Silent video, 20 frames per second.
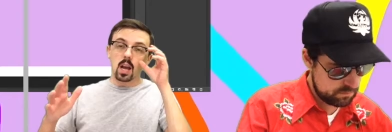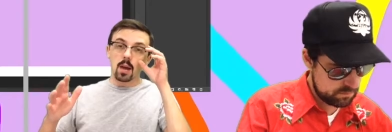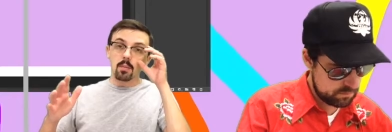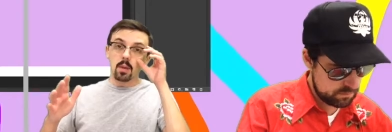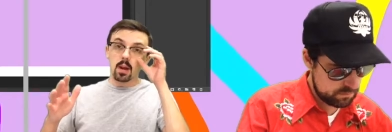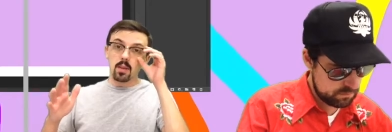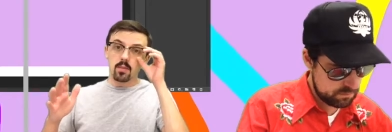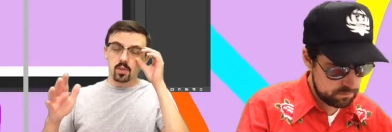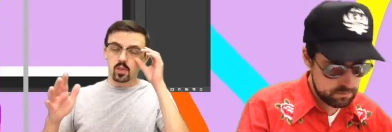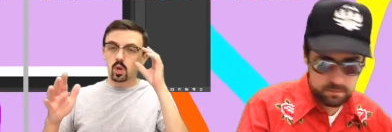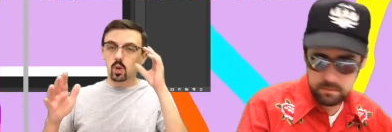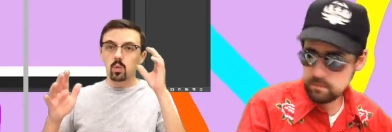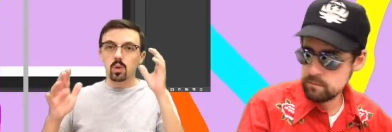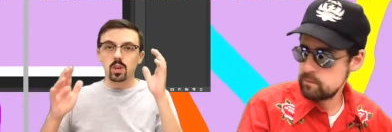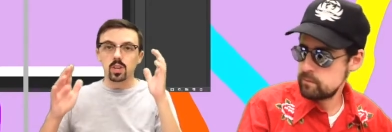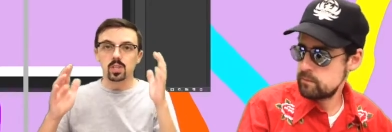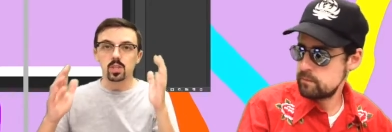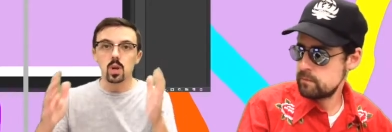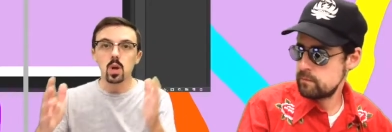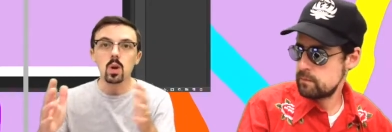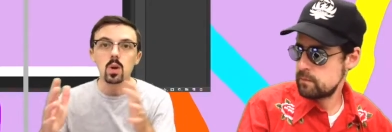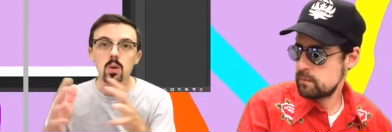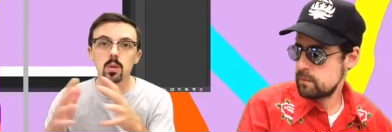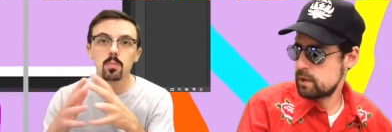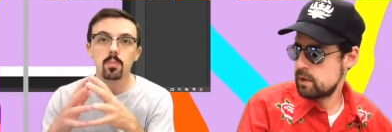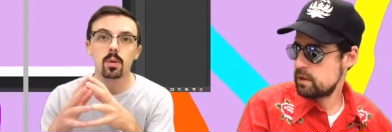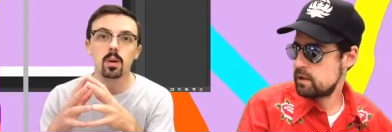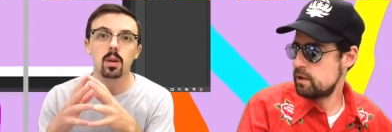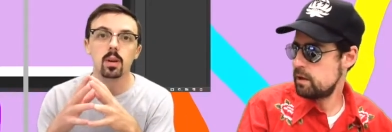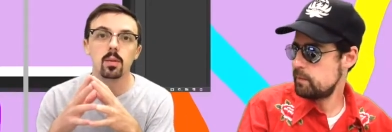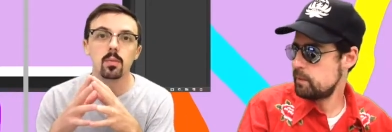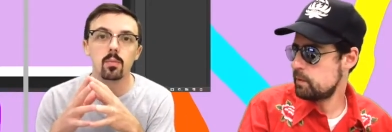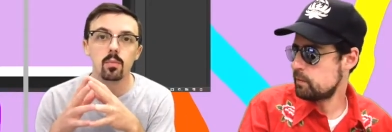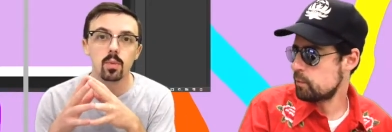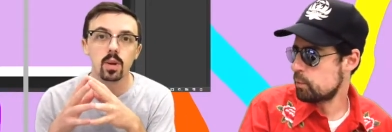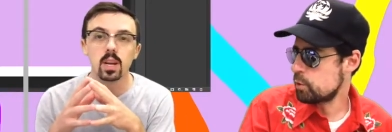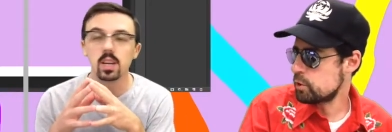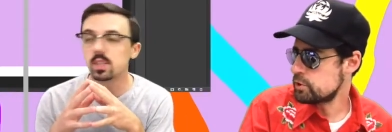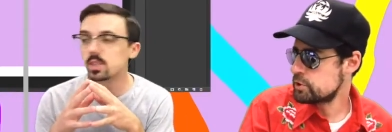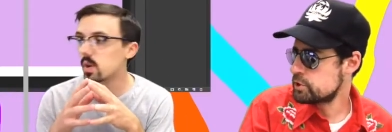Speaker 1: I'm not even sure where to start, but we
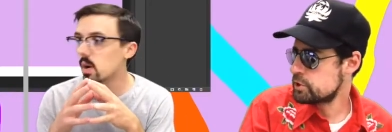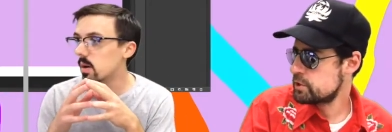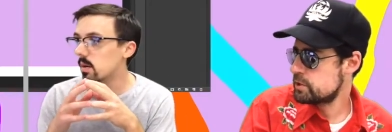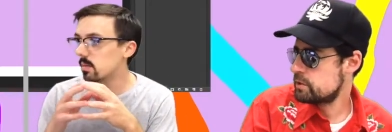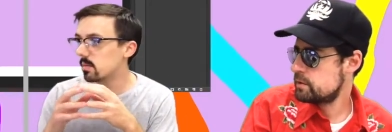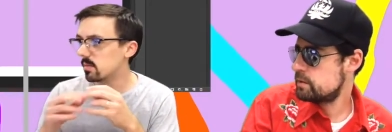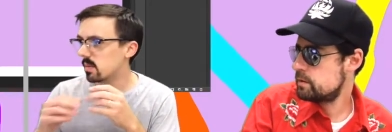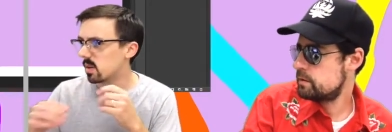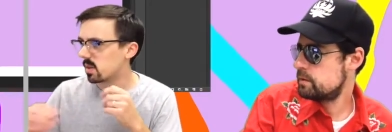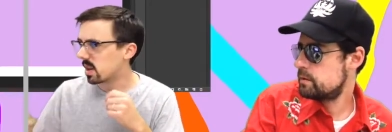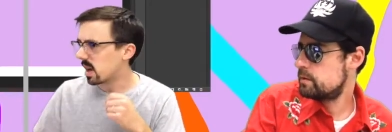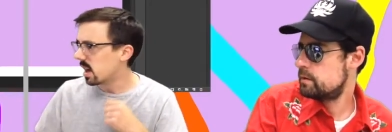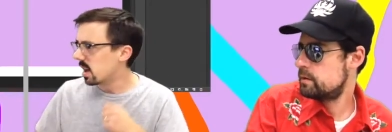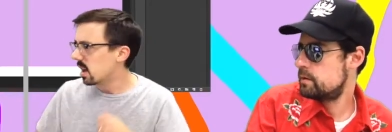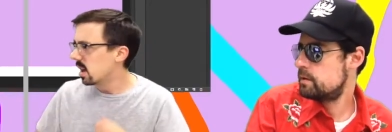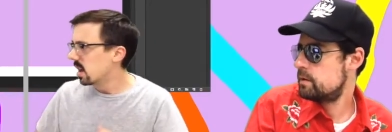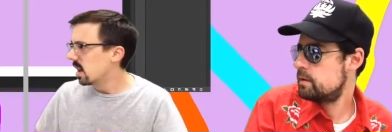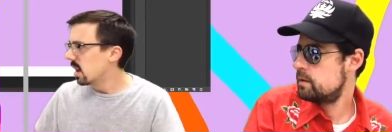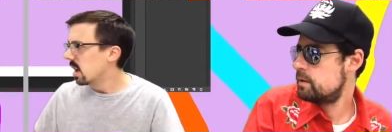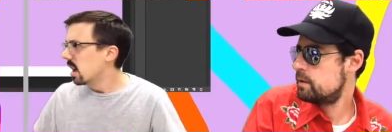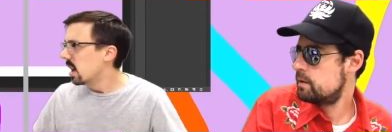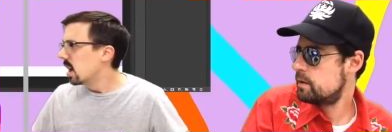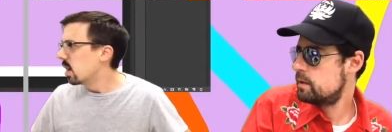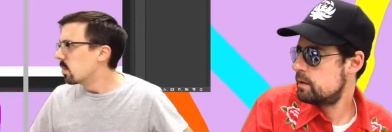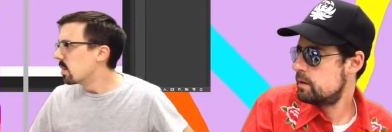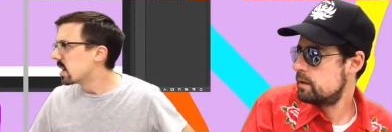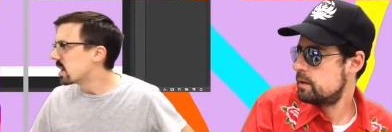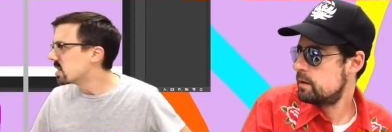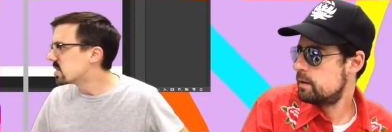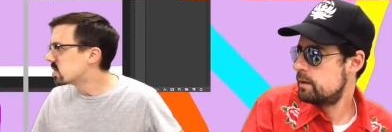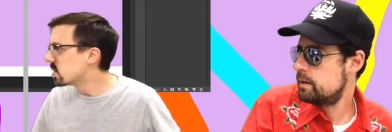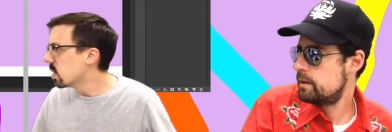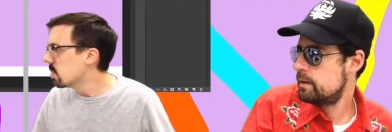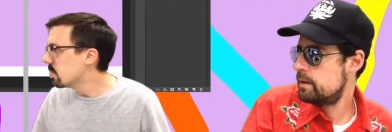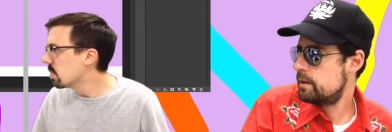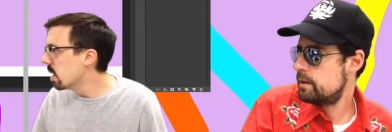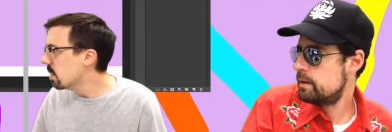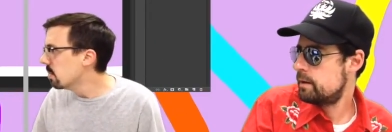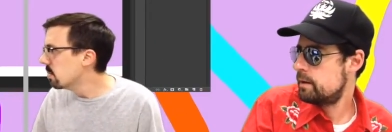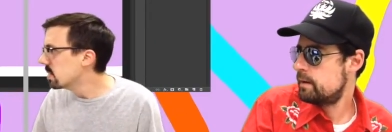orange. can start. Okay, we can
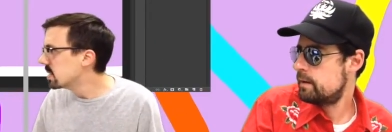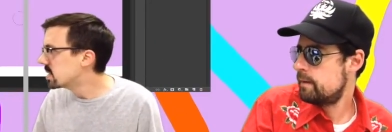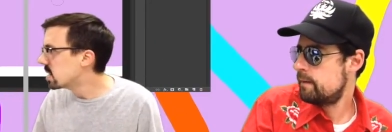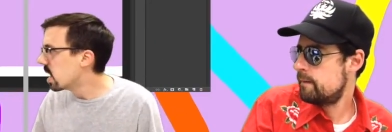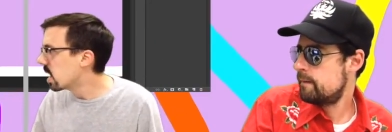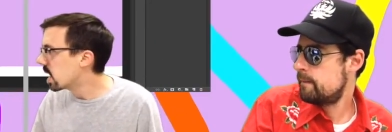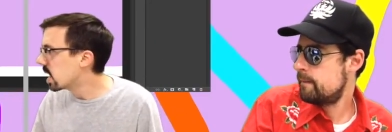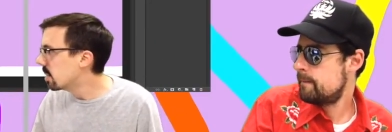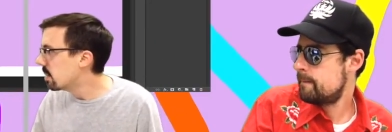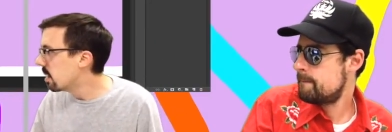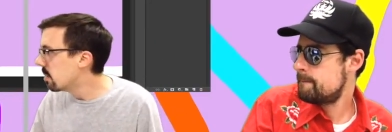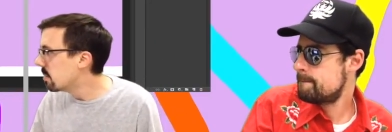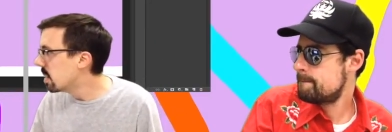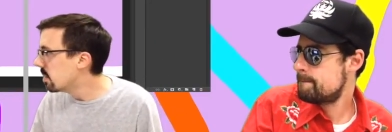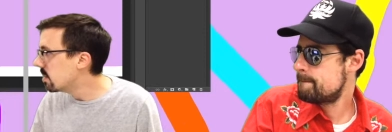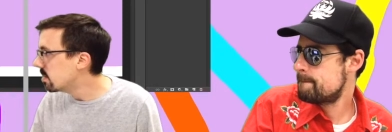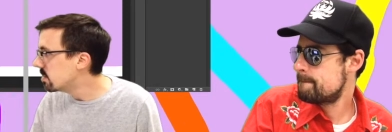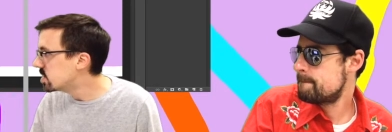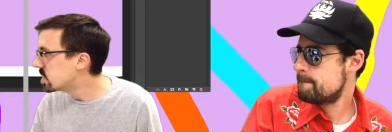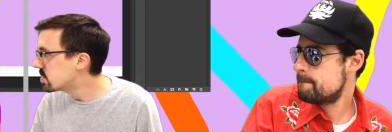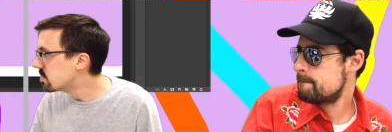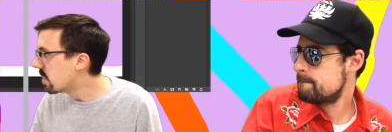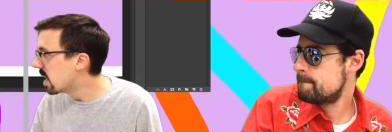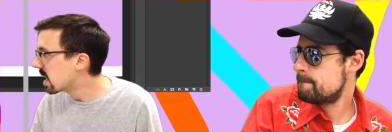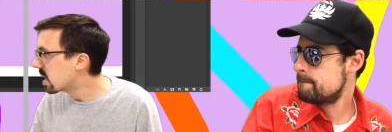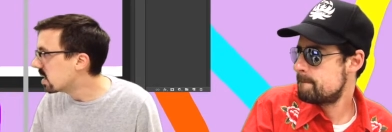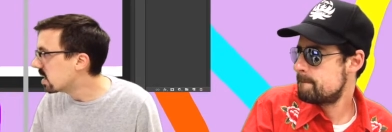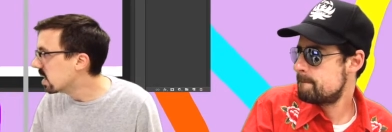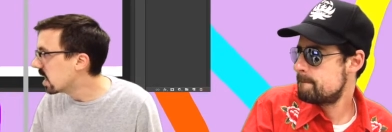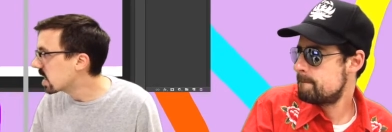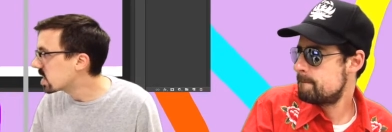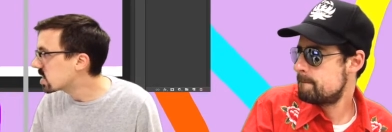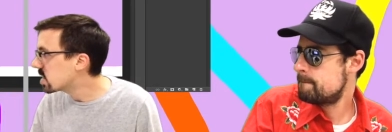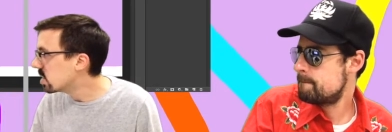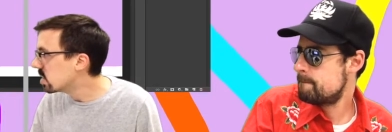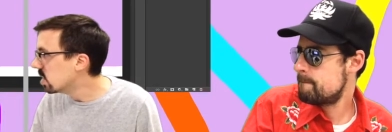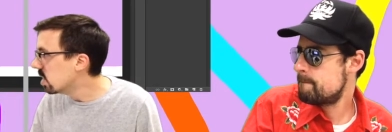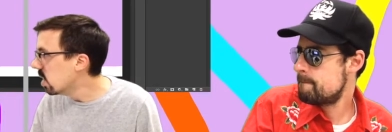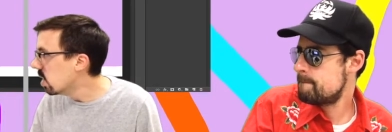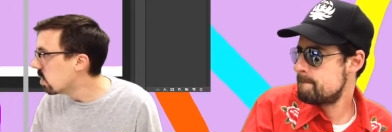start probably talking about maybe just my collection
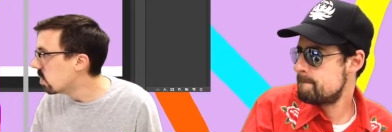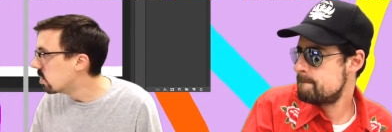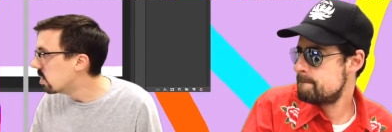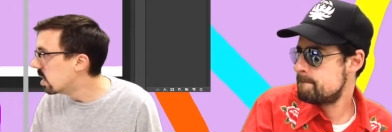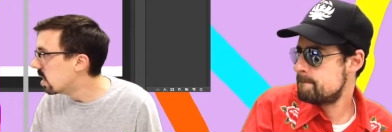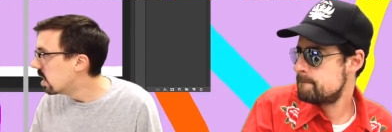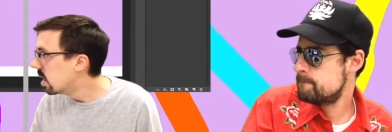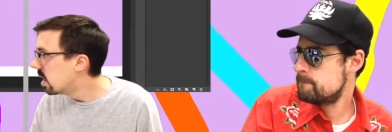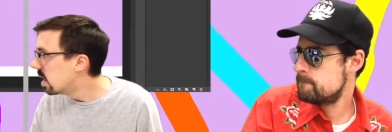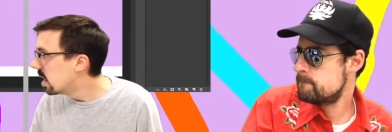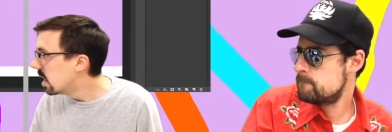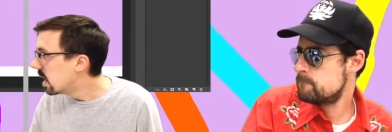alone.